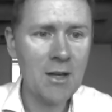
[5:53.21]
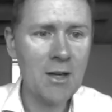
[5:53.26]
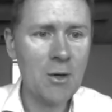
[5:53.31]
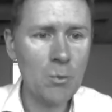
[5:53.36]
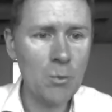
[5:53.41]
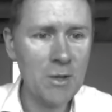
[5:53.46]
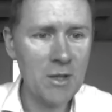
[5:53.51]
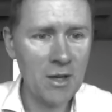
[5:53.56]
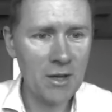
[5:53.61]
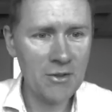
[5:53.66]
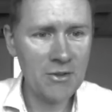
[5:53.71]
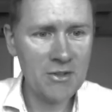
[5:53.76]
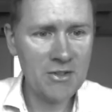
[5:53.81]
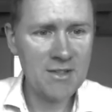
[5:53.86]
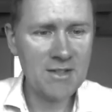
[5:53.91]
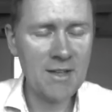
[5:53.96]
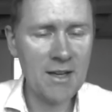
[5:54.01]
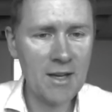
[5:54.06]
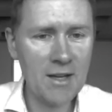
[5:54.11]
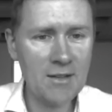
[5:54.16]
we
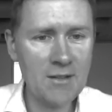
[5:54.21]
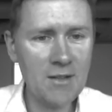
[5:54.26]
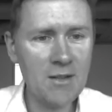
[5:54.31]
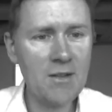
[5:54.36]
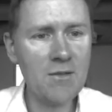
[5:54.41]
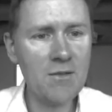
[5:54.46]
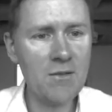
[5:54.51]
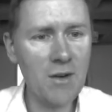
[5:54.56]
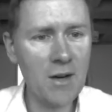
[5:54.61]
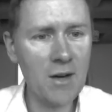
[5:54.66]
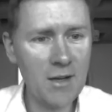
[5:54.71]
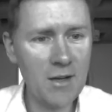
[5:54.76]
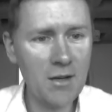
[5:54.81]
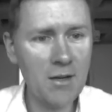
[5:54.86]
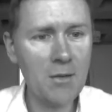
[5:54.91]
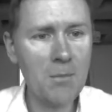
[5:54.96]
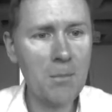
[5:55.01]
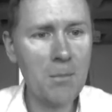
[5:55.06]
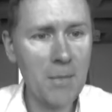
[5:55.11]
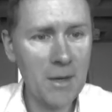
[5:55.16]
understand via
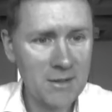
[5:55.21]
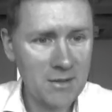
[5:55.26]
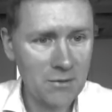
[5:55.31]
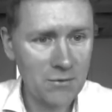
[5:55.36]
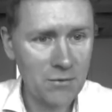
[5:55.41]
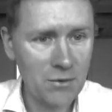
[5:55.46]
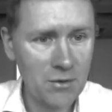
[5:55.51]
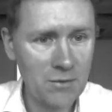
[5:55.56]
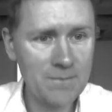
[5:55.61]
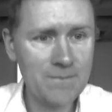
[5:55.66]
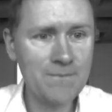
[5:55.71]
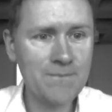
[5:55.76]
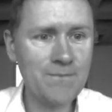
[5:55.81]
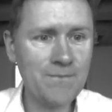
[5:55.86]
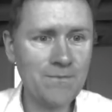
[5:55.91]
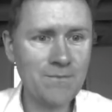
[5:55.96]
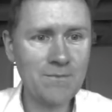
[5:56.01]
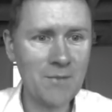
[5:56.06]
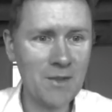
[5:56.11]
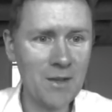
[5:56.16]
metaphor.
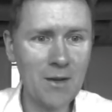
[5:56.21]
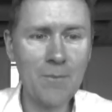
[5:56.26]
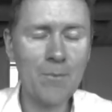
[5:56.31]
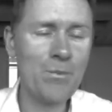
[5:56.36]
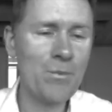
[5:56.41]
Yeah?